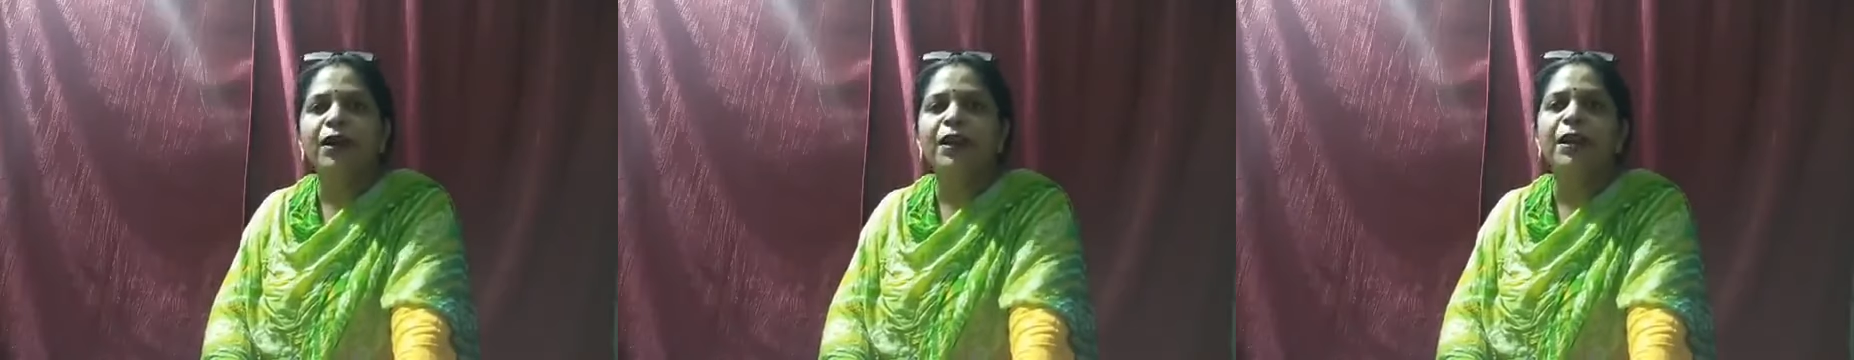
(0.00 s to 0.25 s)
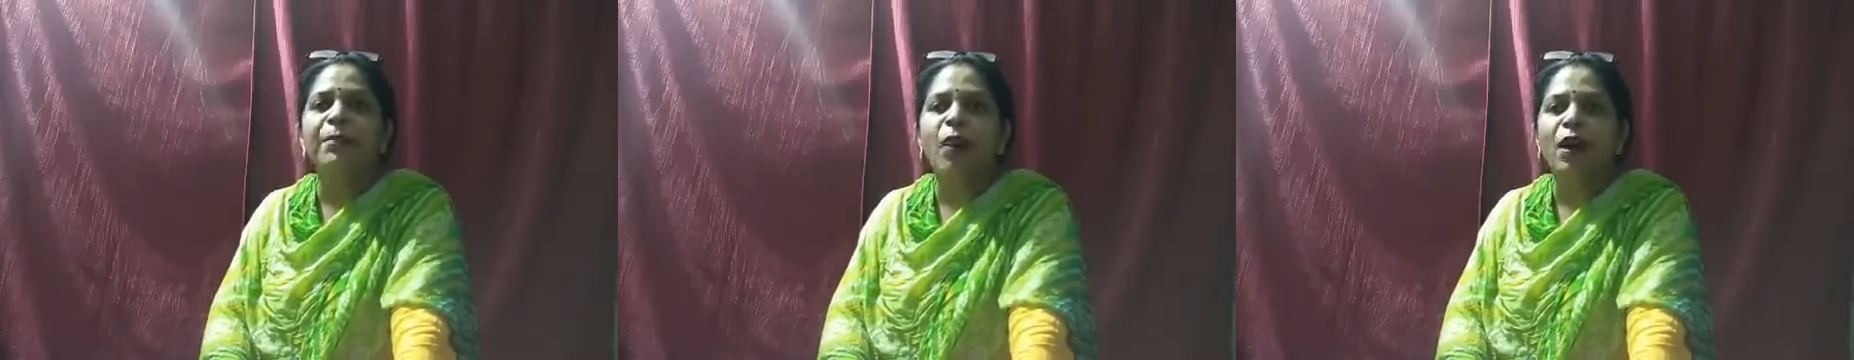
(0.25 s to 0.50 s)

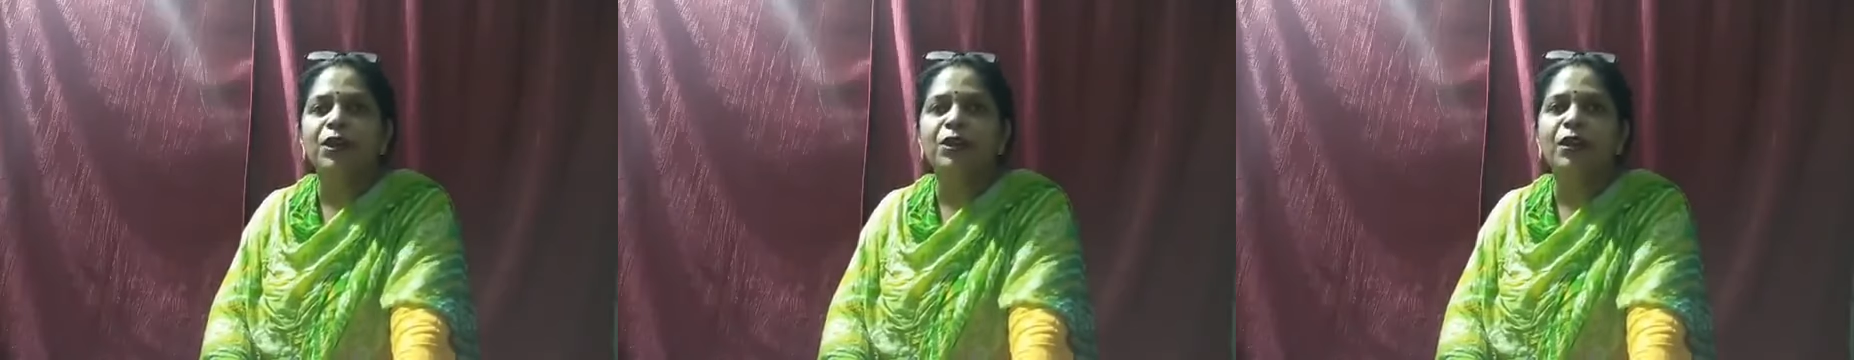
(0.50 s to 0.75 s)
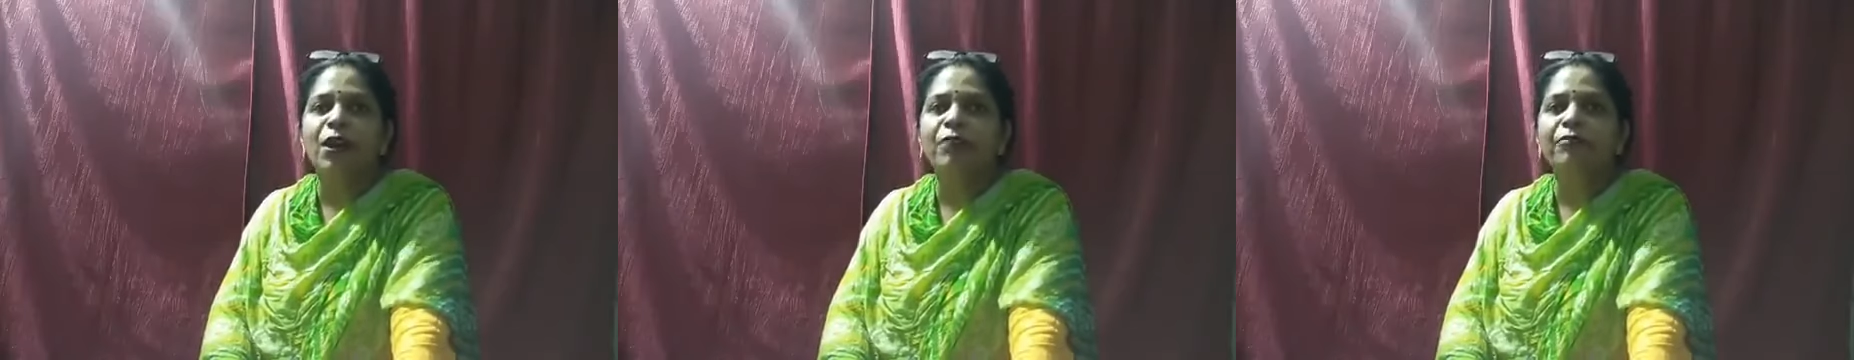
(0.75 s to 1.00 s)
the
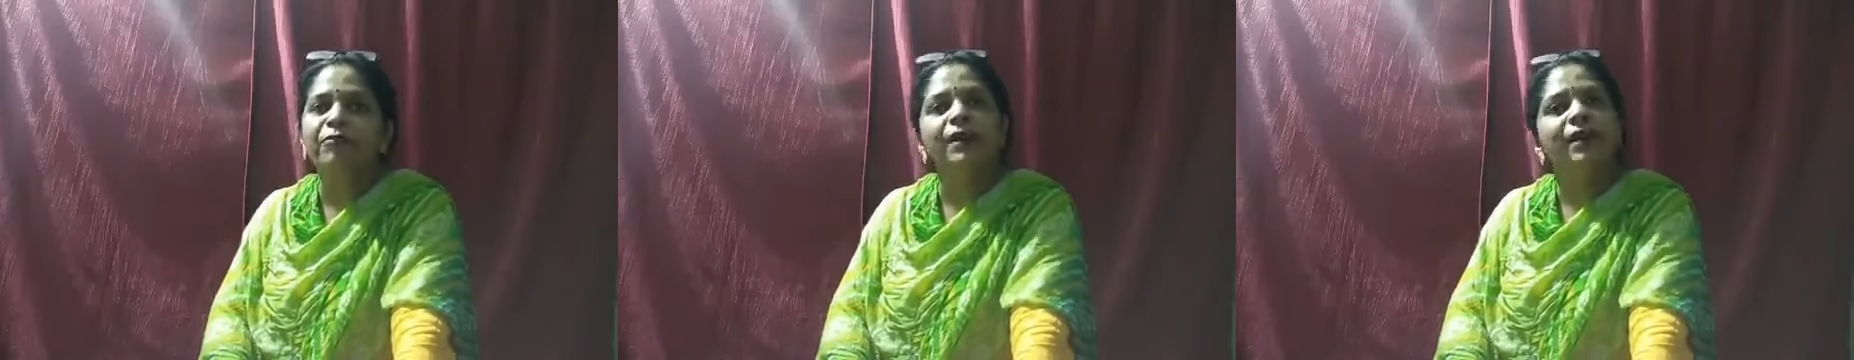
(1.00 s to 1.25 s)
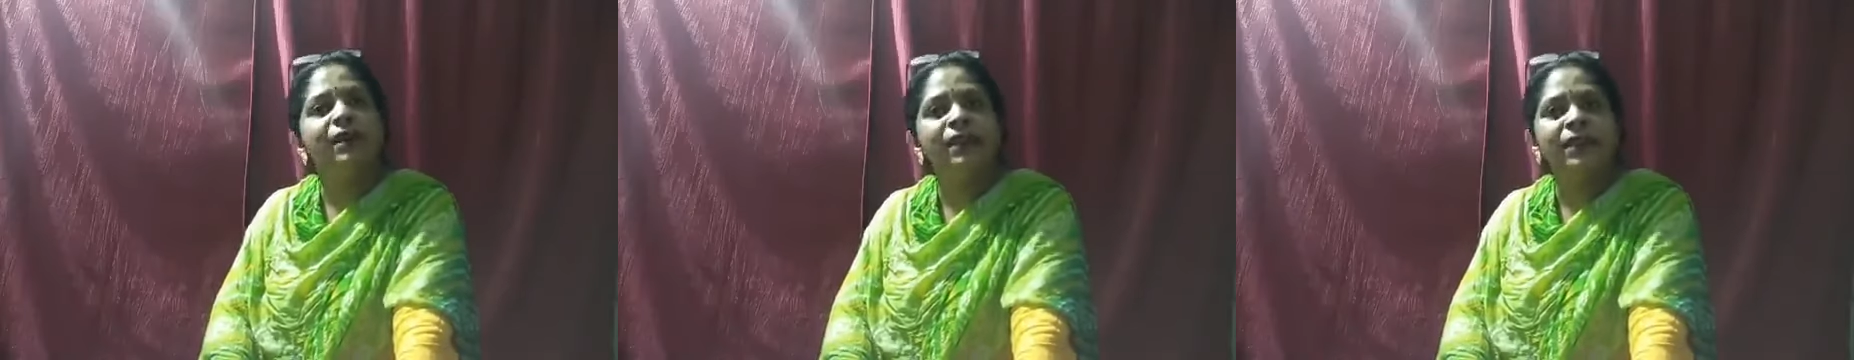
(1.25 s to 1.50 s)
abolition of
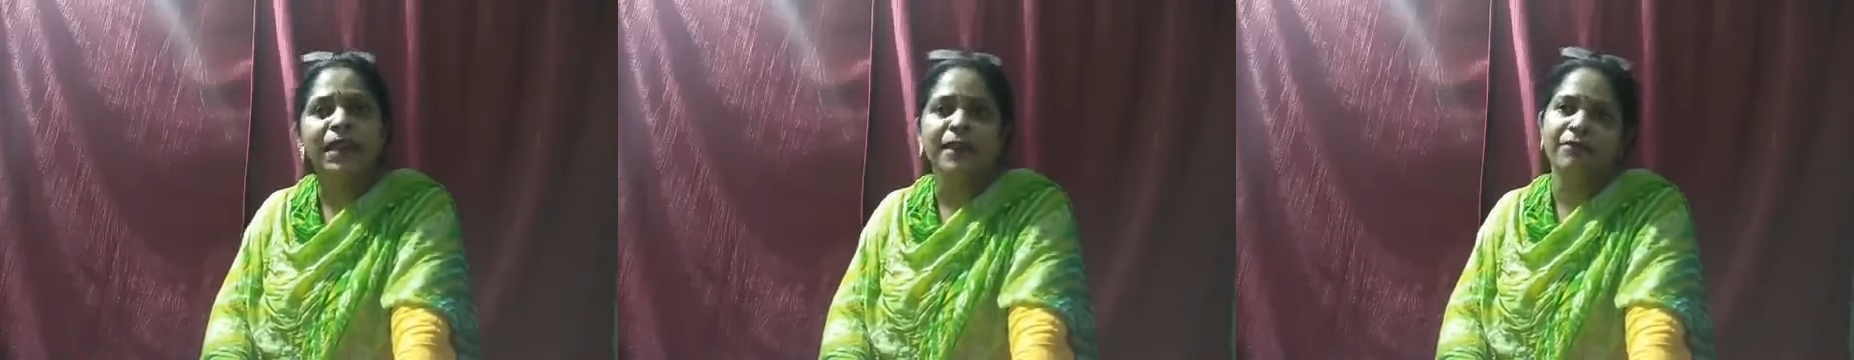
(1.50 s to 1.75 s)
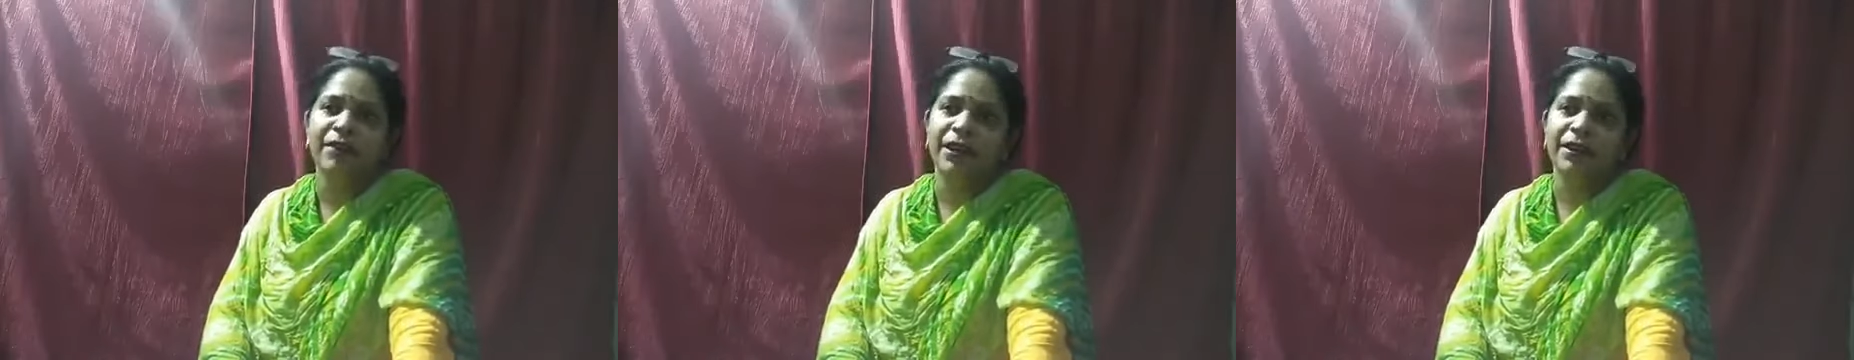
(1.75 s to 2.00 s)

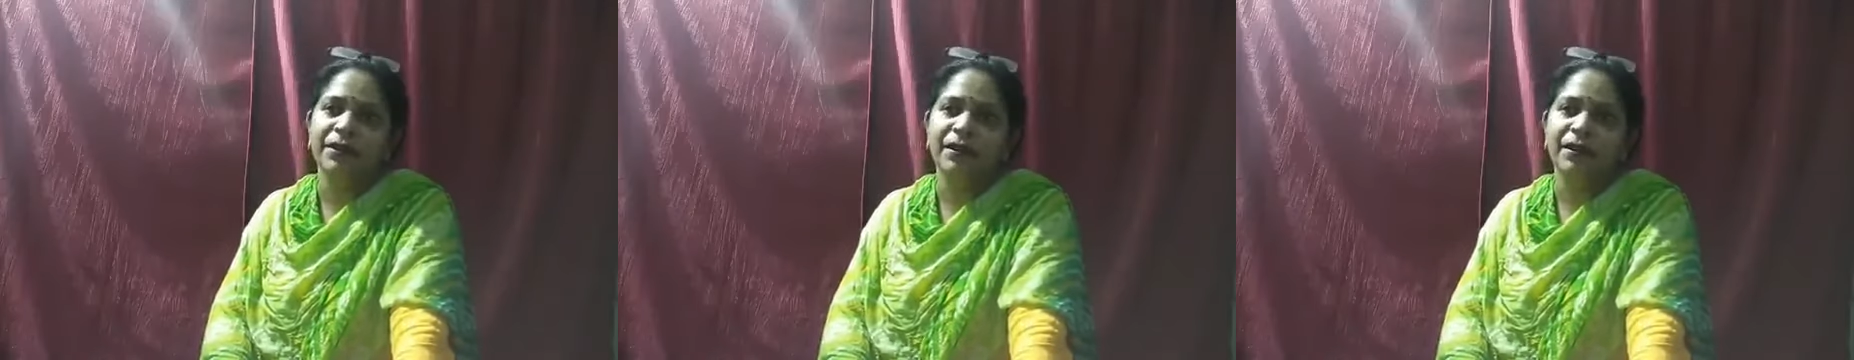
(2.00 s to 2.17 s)
slavery.